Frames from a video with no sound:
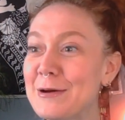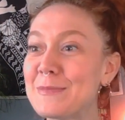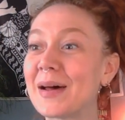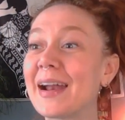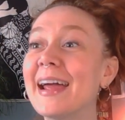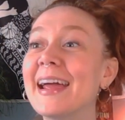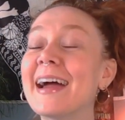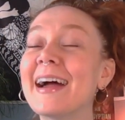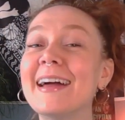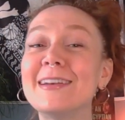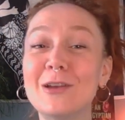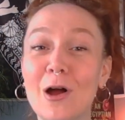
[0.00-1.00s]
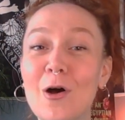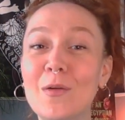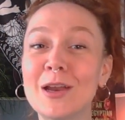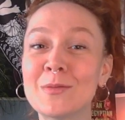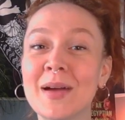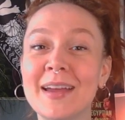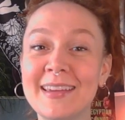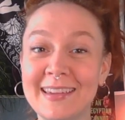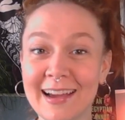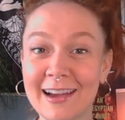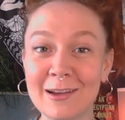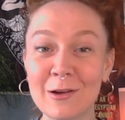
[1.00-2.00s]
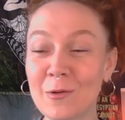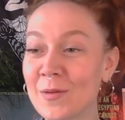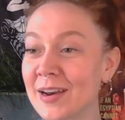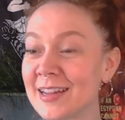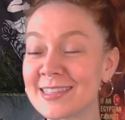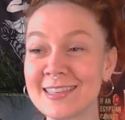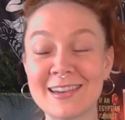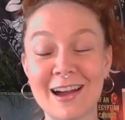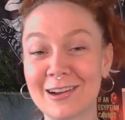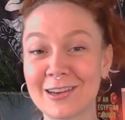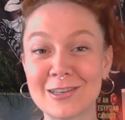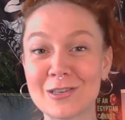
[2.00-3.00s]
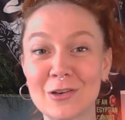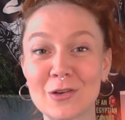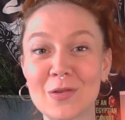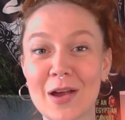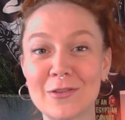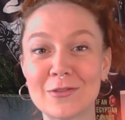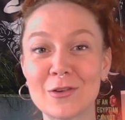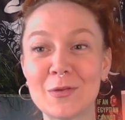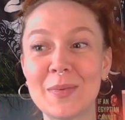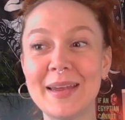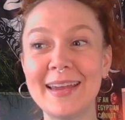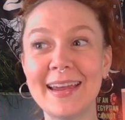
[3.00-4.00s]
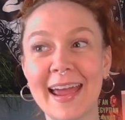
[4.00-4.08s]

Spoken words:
But I know in my gut when it's not going to turn around for me.